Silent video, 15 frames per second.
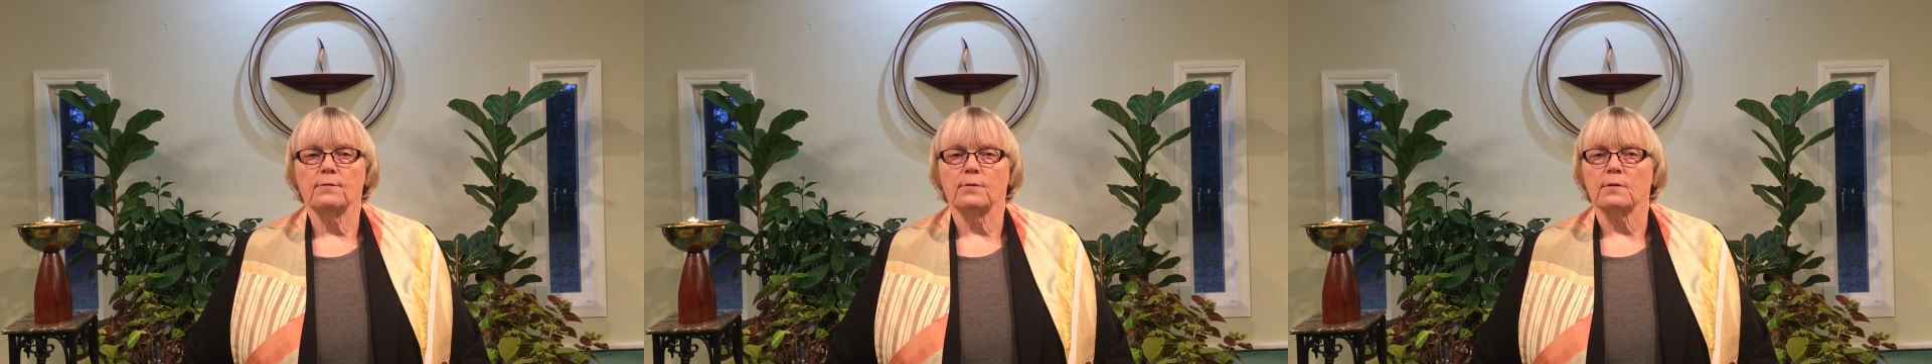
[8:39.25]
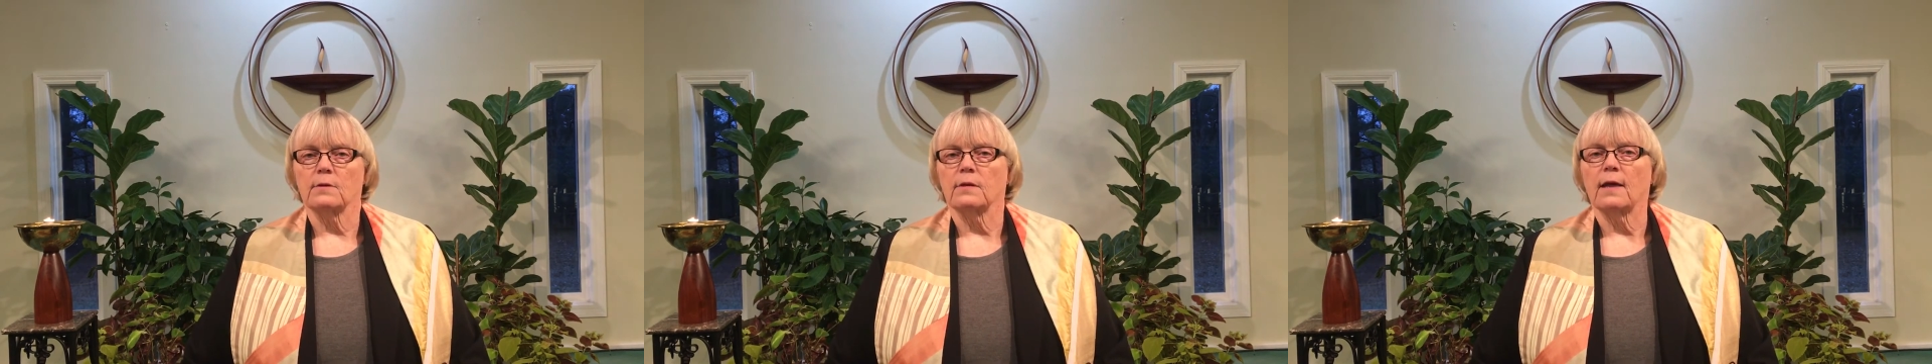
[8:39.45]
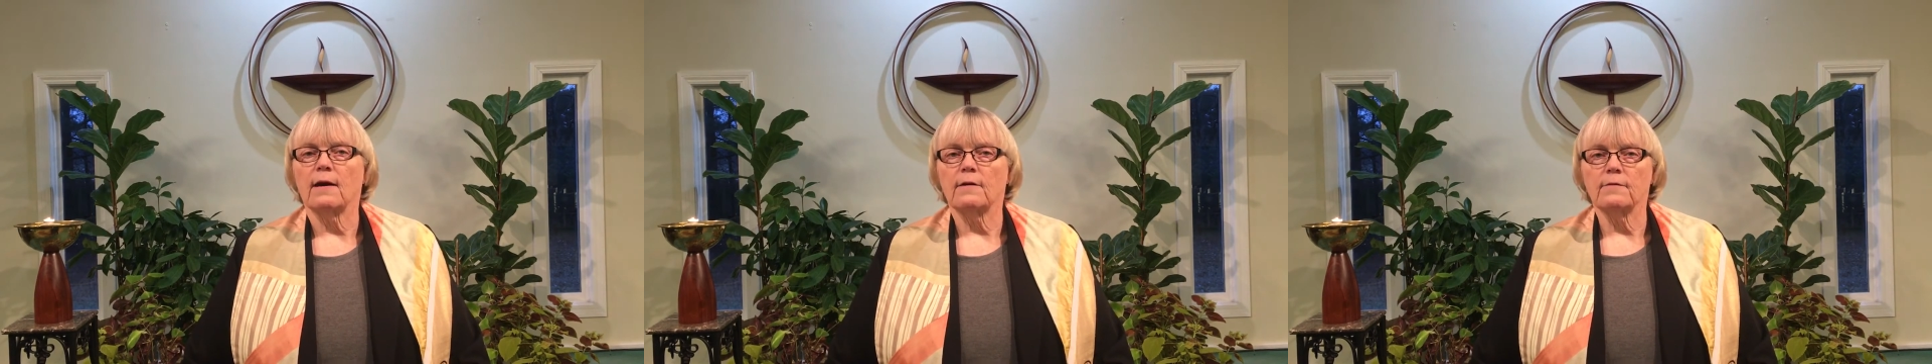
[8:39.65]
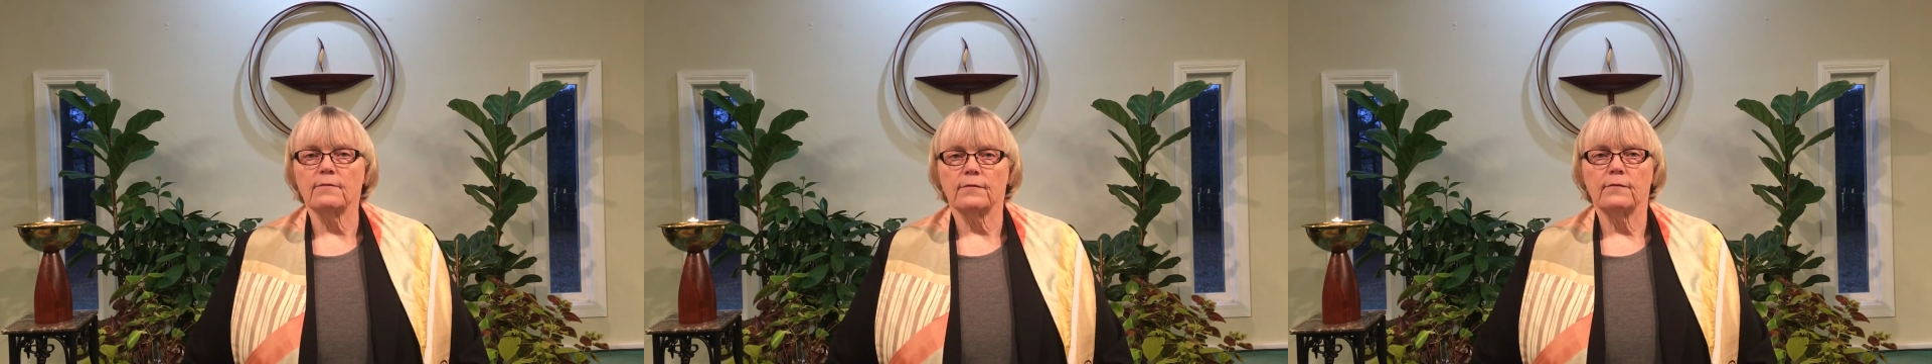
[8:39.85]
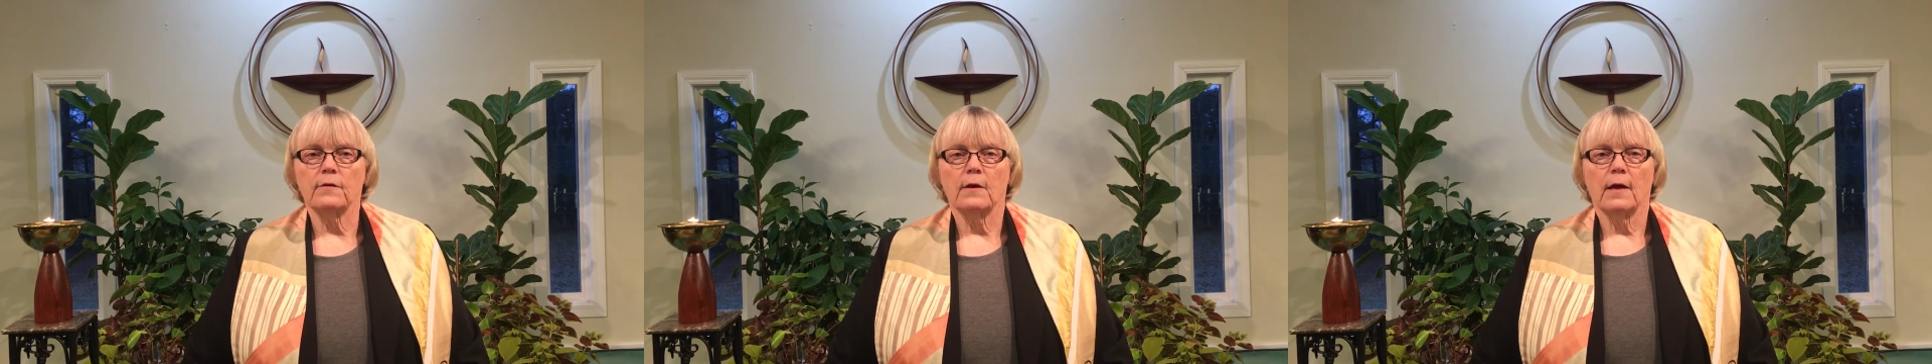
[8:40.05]
with
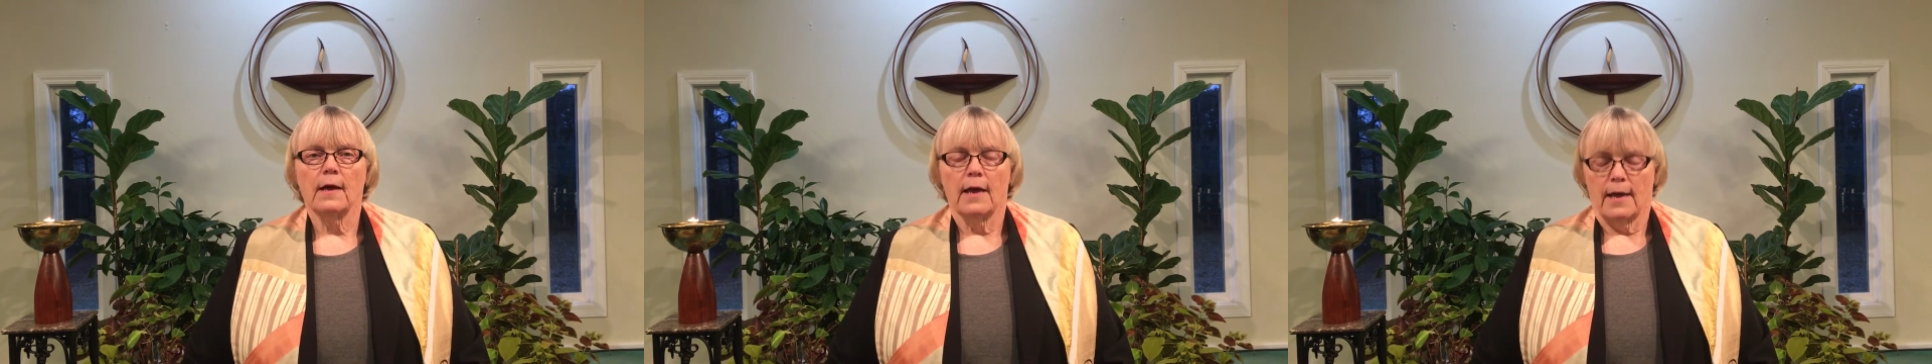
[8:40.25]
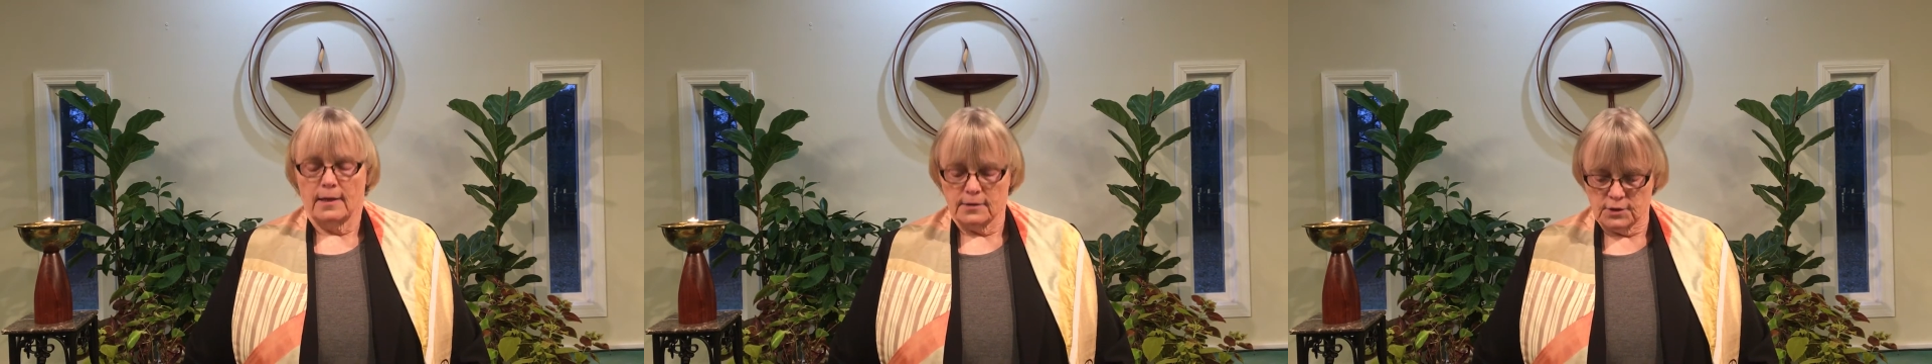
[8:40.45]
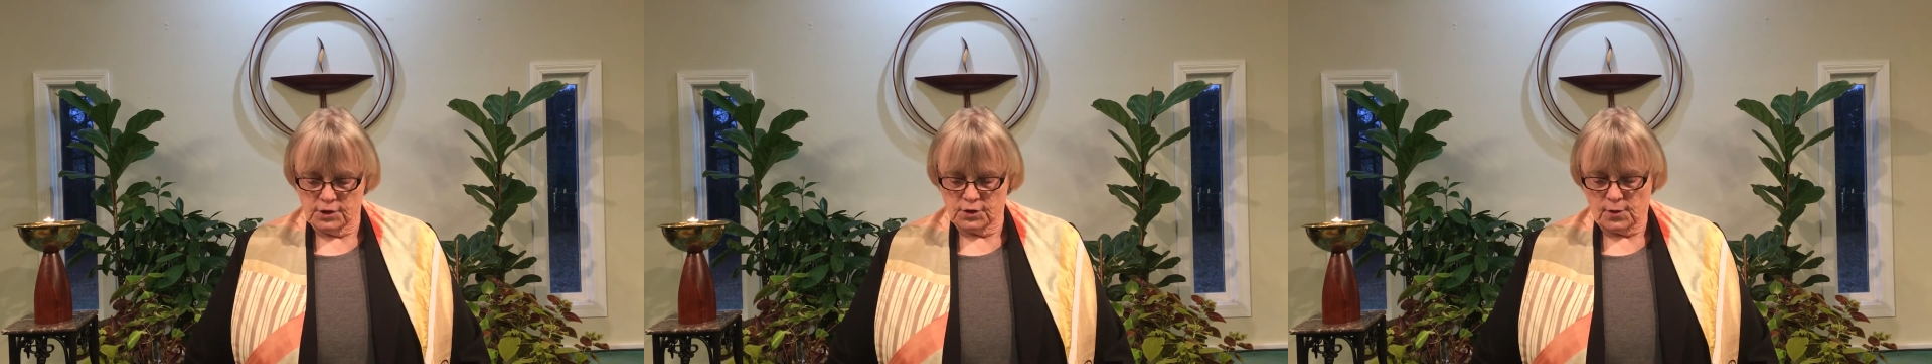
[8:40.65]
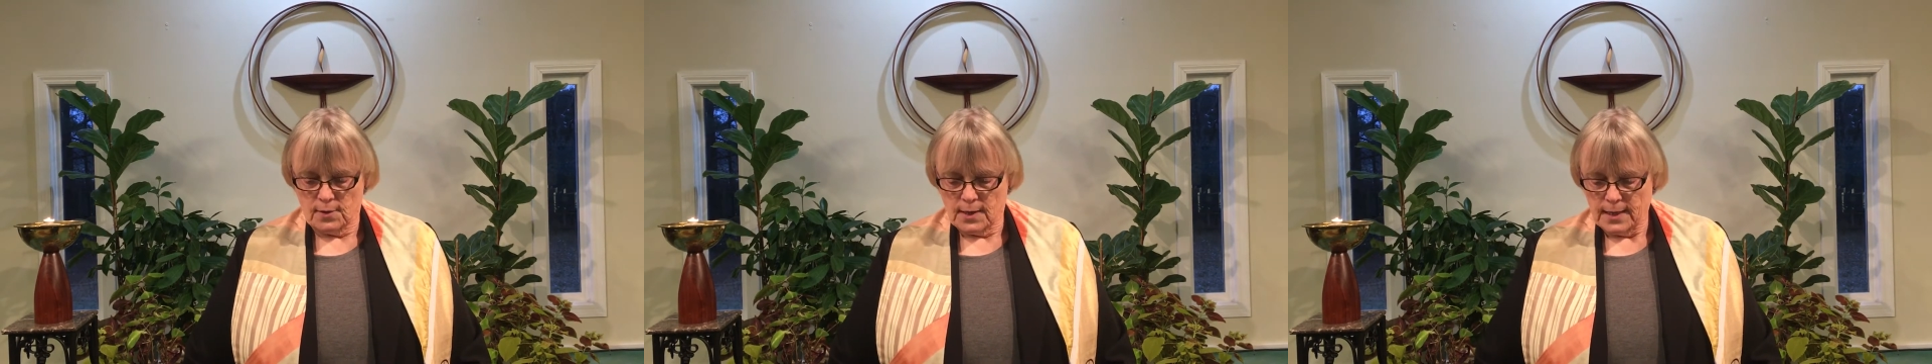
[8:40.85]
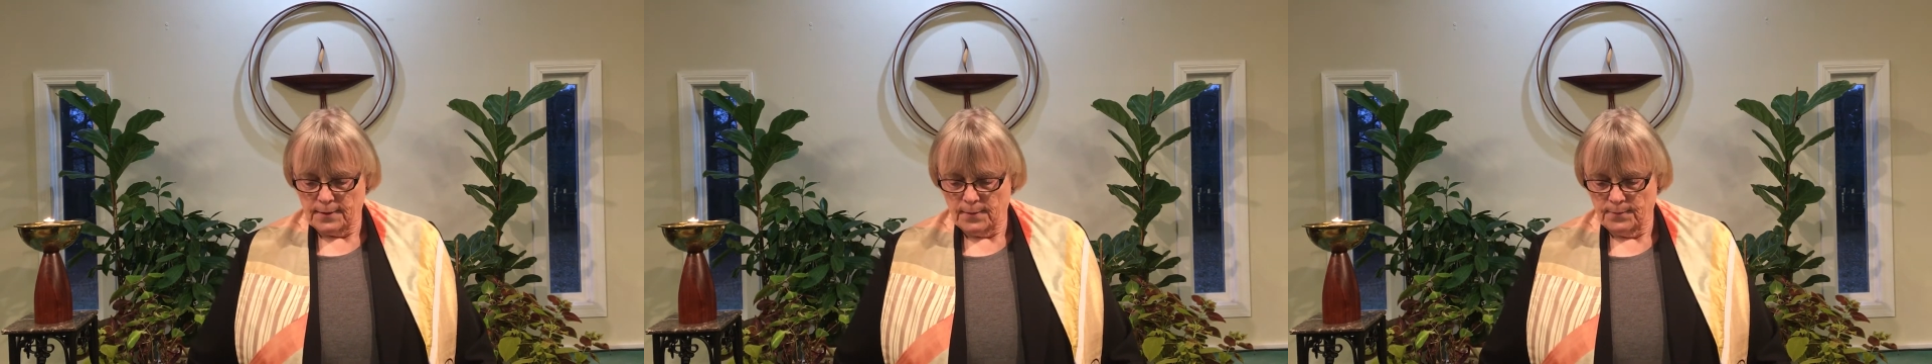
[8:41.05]
love and
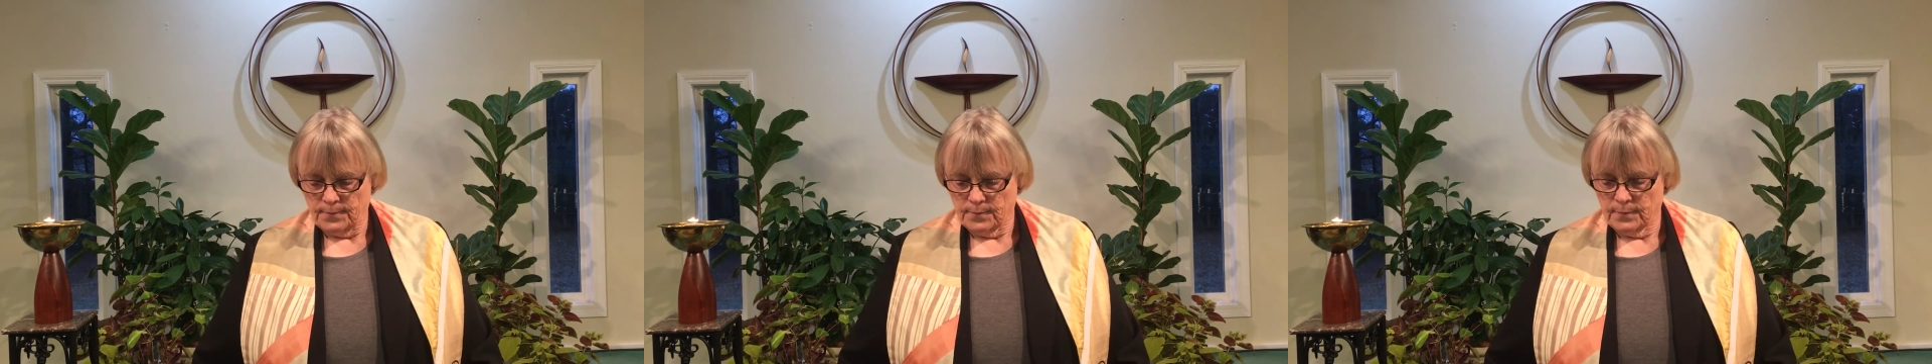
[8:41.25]
joy,